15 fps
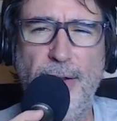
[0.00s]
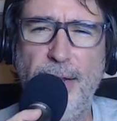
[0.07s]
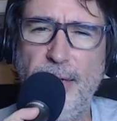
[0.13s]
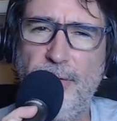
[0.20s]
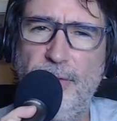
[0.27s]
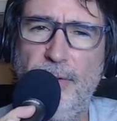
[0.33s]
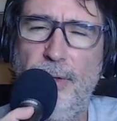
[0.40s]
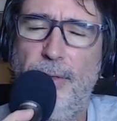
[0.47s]
And
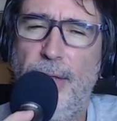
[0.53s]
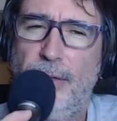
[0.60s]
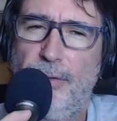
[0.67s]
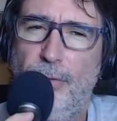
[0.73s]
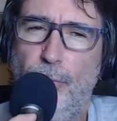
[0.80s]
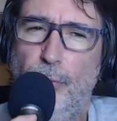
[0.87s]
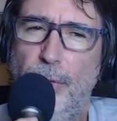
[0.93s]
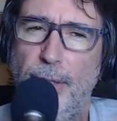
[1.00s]
that's
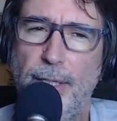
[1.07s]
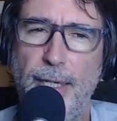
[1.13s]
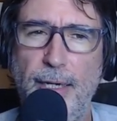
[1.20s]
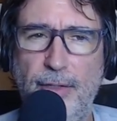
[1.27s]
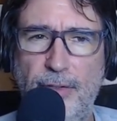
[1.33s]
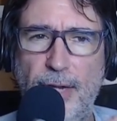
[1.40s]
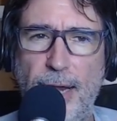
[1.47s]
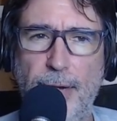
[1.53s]
that's a really
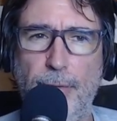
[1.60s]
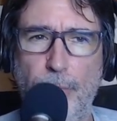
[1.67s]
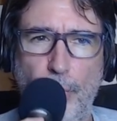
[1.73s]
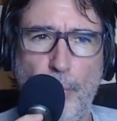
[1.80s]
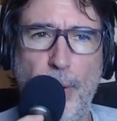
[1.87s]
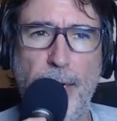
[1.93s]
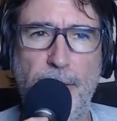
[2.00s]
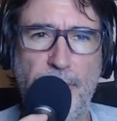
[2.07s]

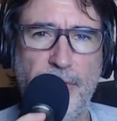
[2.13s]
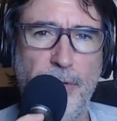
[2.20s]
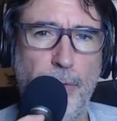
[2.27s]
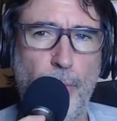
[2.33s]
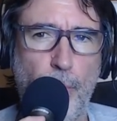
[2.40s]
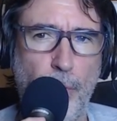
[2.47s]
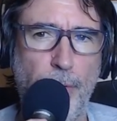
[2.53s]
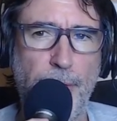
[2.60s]
integral way to see
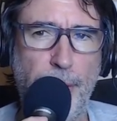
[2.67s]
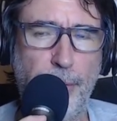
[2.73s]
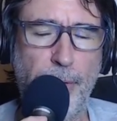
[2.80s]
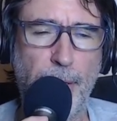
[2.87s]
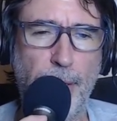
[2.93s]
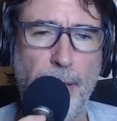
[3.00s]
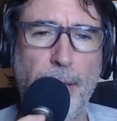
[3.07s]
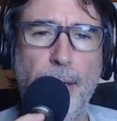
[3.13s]
the world, I
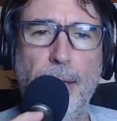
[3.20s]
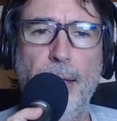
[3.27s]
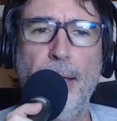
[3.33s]
think.